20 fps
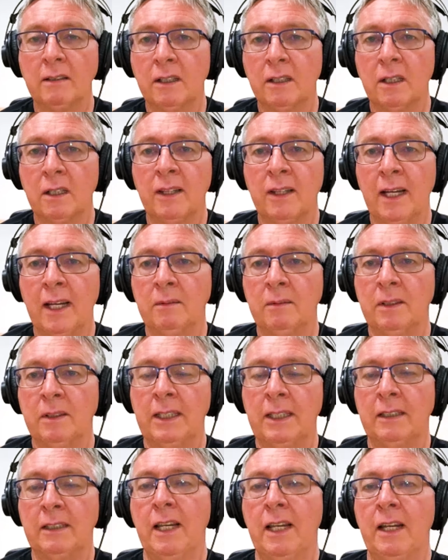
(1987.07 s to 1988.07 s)
So that
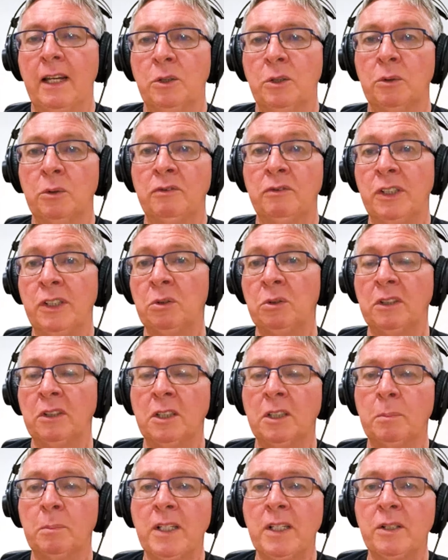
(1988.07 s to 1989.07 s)
is down to a visual
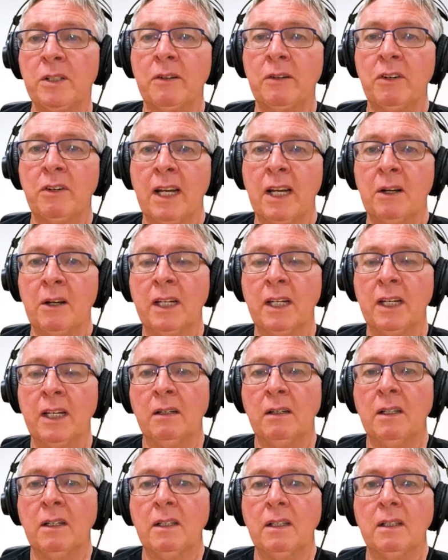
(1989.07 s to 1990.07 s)
inspection every now and
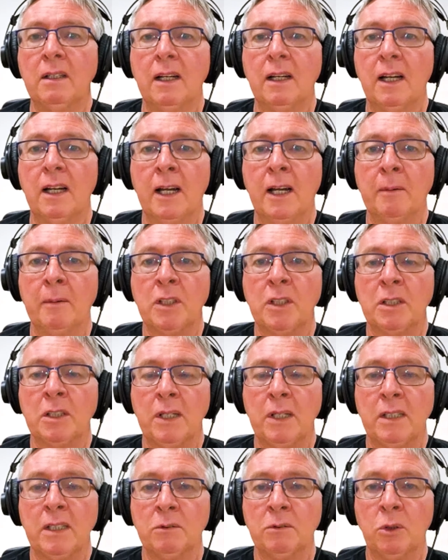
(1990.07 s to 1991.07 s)
then.
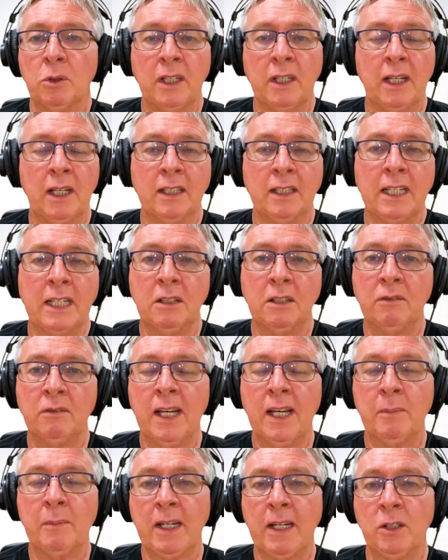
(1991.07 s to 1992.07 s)
Just means of looking underneath your
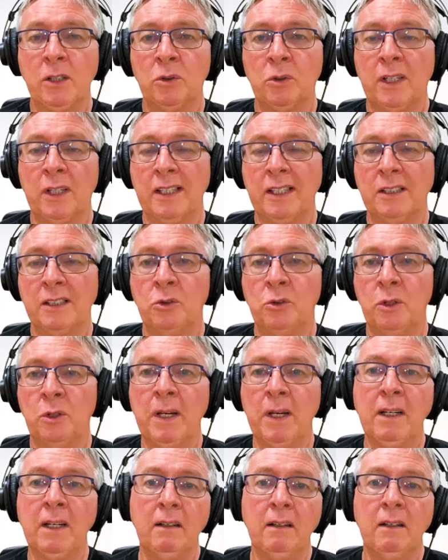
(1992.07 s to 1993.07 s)
van, making sure nothing's
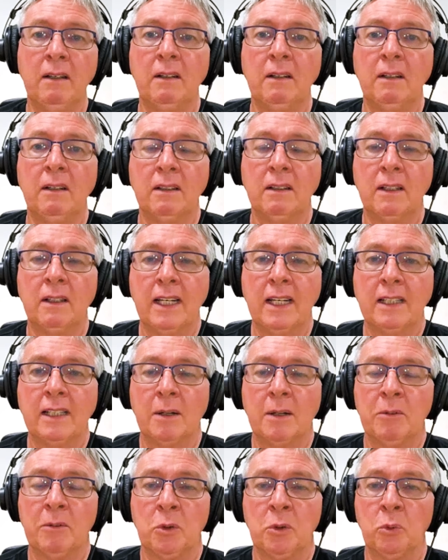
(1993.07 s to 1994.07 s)
dripping, getting
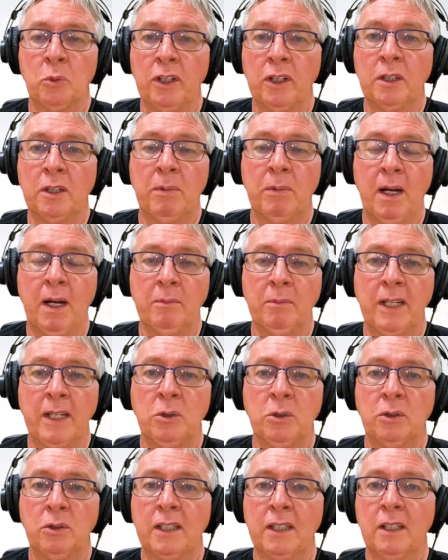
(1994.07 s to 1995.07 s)
someone to work the pump,
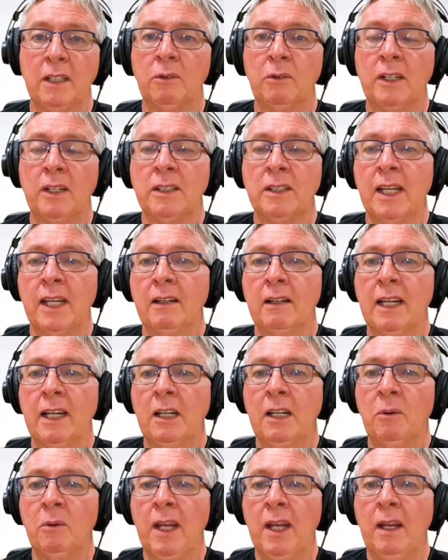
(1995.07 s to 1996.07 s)
make sure nothing runs out
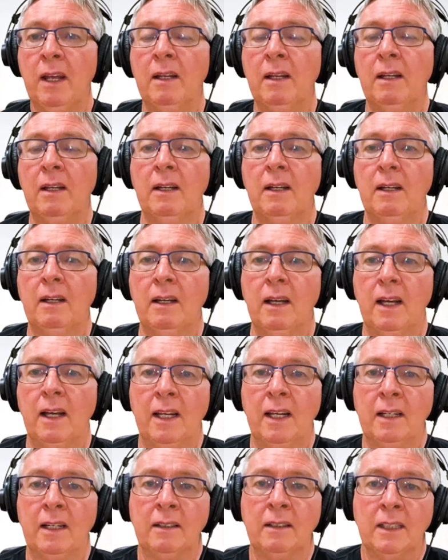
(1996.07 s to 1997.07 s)
anywhere.
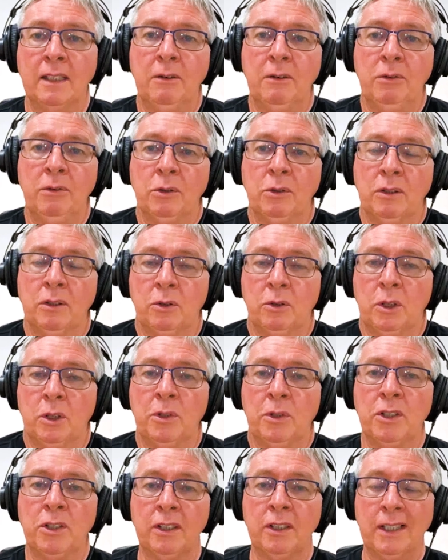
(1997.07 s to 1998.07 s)
And if you're the sort
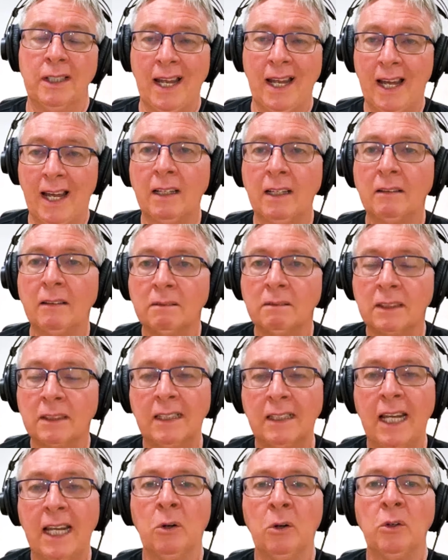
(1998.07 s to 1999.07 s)
of person that can't
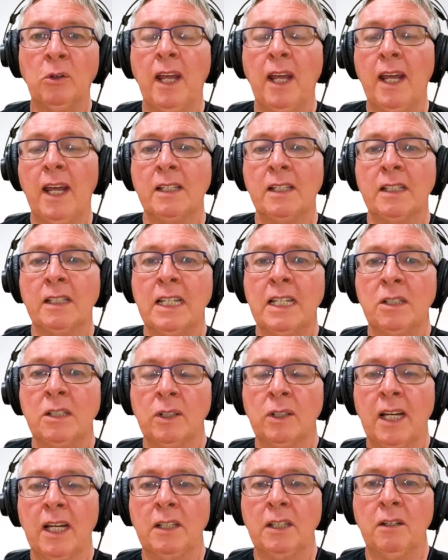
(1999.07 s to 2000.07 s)
get down on your hands and knees
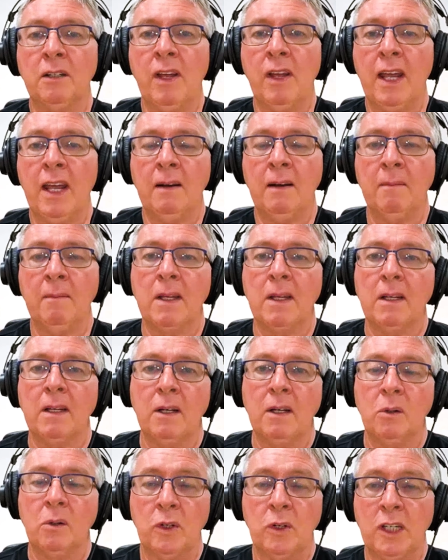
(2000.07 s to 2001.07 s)
and look under your van,
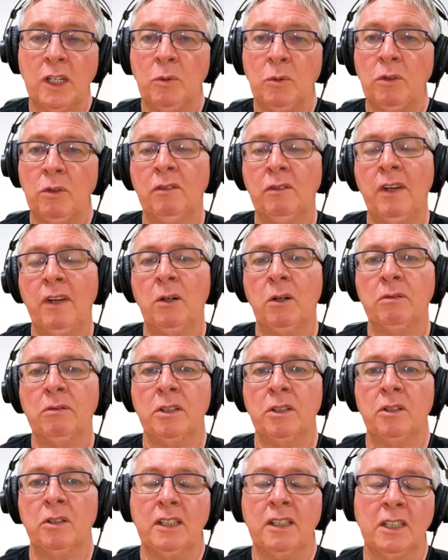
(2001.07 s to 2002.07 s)
when you move your van
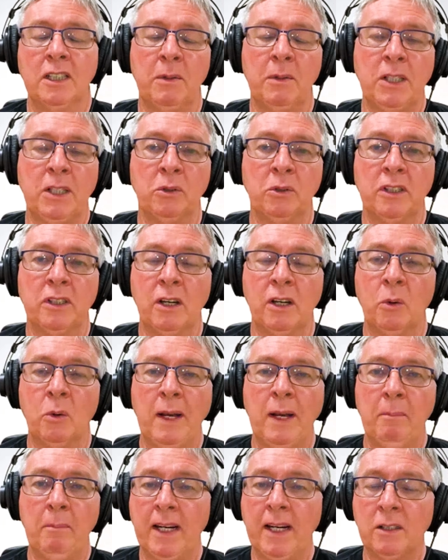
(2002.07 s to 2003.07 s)
off the site, just make sure there's no
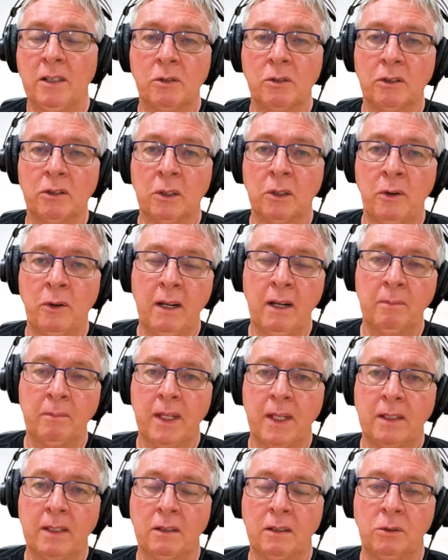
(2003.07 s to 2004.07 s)
wet patches on the ground.
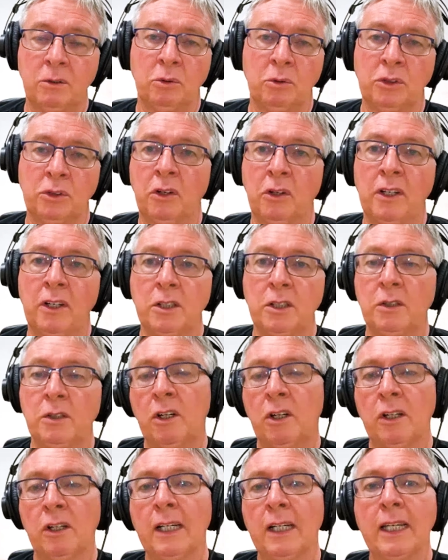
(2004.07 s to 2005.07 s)
That's a sure sign that
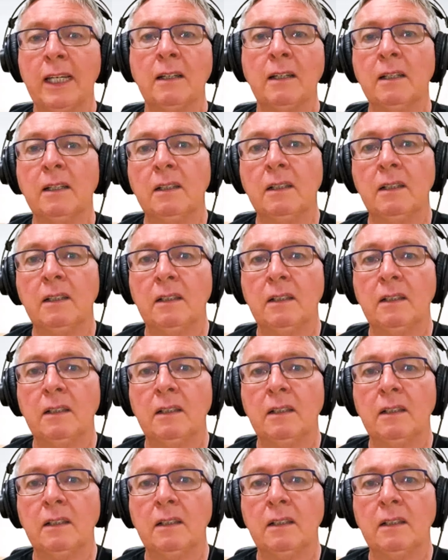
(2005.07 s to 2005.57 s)
you've got a leak.